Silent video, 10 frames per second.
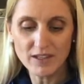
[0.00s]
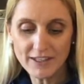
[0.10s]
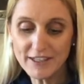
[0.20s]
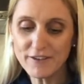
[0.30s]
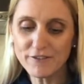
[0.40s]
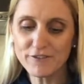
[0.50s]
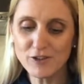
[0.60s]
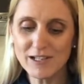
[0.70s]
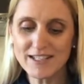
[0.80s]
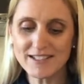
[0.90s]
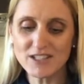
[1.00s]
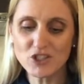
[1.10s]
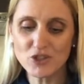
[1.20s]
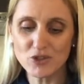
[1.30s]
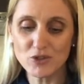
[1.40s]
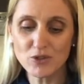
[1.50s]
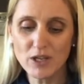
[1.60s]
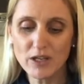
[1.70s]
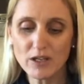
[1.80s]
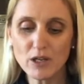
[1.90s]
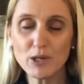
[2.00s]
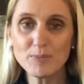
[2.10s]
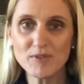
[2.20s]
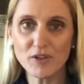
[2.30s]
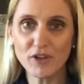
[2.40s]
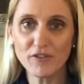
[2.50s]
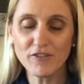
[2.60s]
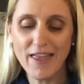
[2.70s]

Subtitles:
if you listen to, observe,